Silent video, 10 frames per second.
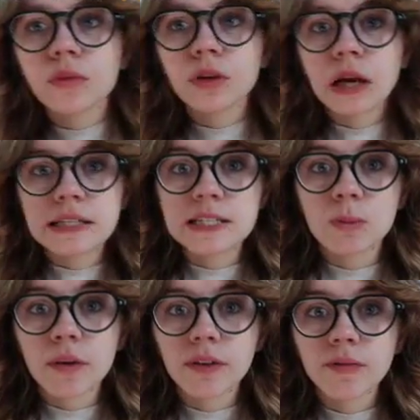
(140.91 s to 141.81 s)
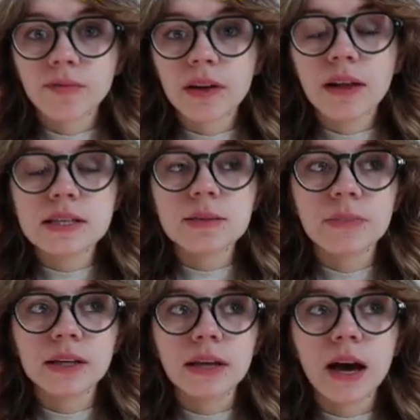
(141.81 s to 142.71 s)
Because he's wealthy, and that's
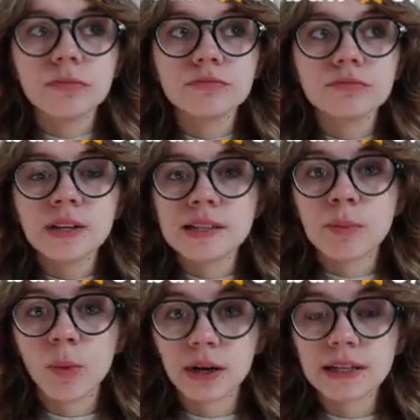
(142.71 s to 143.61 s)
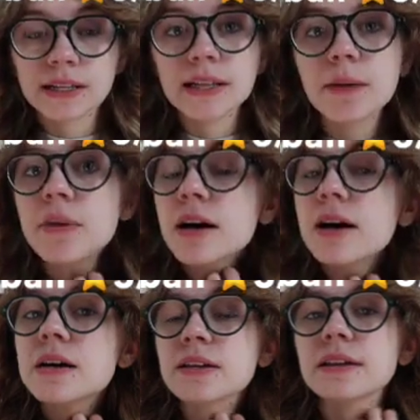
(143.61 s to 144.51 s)
something that is important to them,
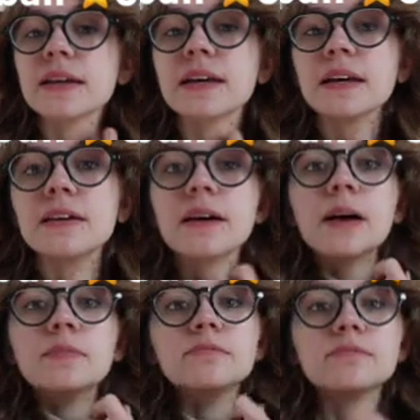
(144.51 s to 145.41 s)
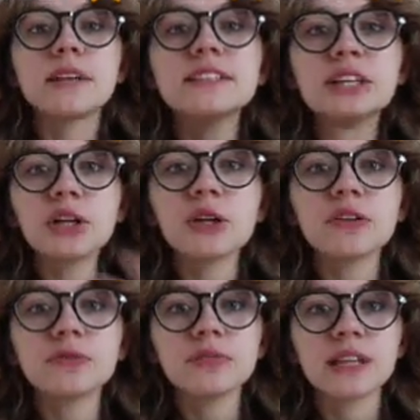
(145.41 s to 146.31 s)
so that they can continue
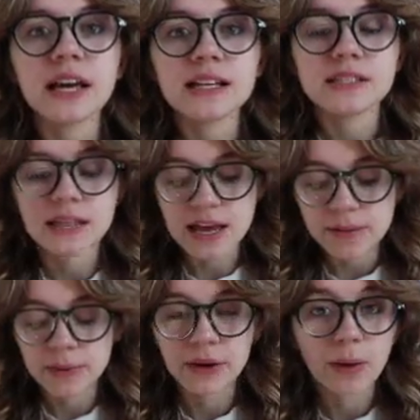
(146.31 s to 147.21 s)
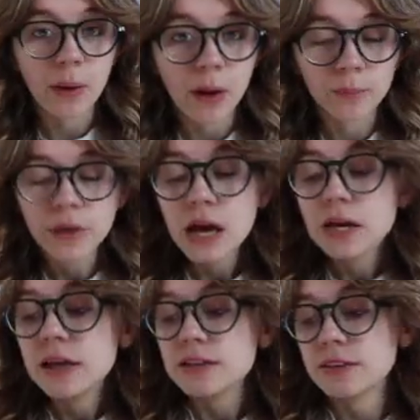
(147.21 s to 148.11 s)
their legacy and marry well.
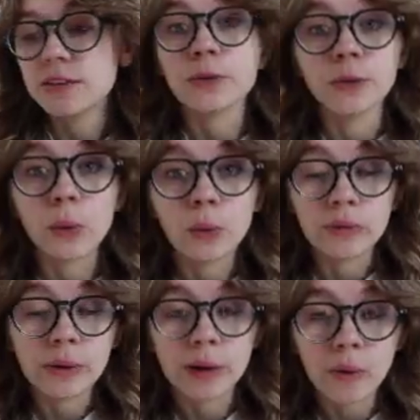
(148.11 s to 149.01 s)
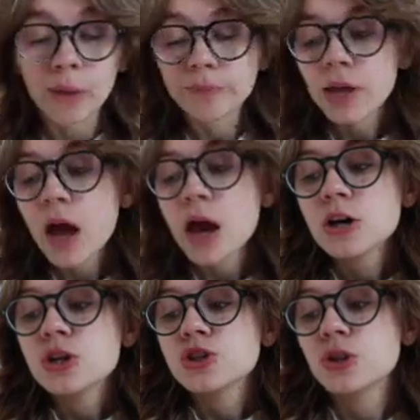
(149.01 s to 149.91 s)
That's like their goal, to marry well.
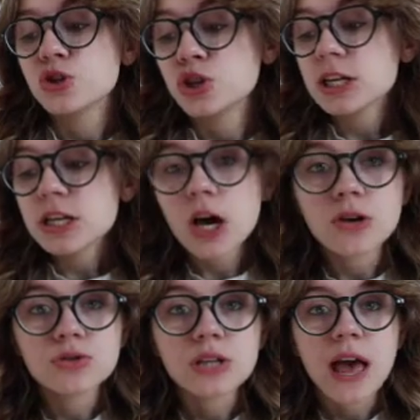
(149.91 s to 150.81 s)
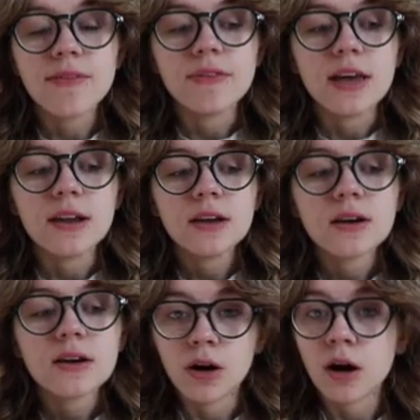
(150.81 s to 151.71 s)
So she goes, and then
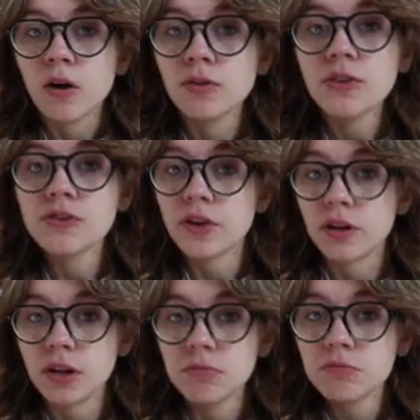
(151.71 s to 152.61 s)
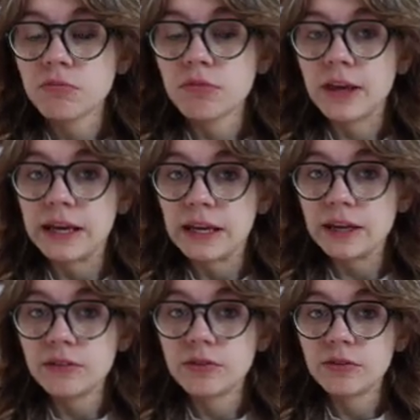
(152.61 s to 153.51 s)
all of a sudden they
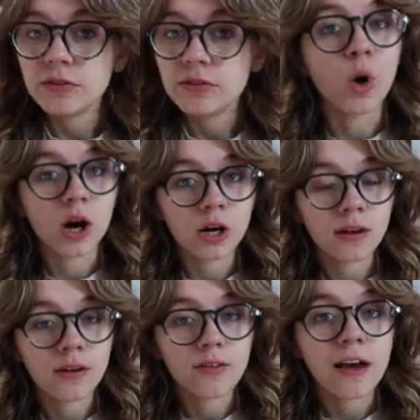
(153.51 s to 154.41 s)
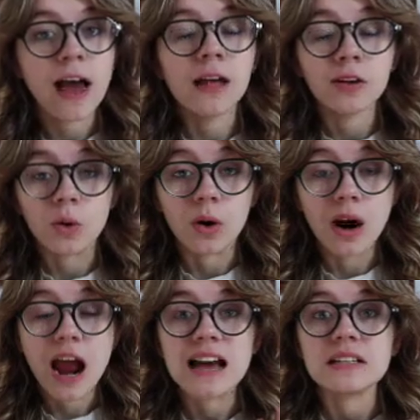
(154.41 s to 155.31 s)
get word that
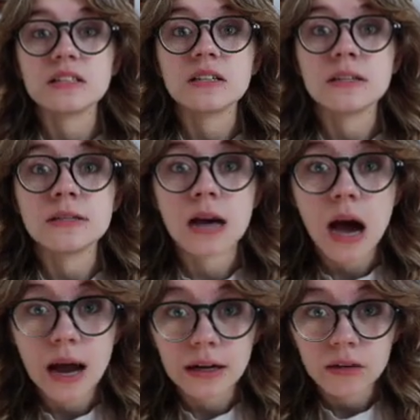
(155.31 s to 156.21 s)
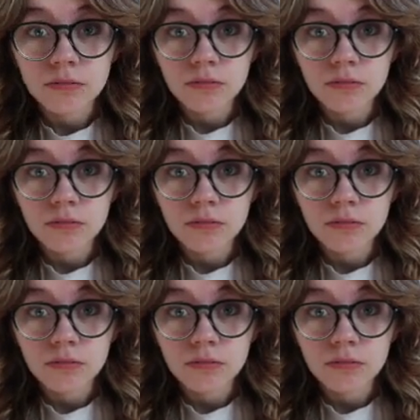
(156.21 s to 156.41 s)
Eleanor has died.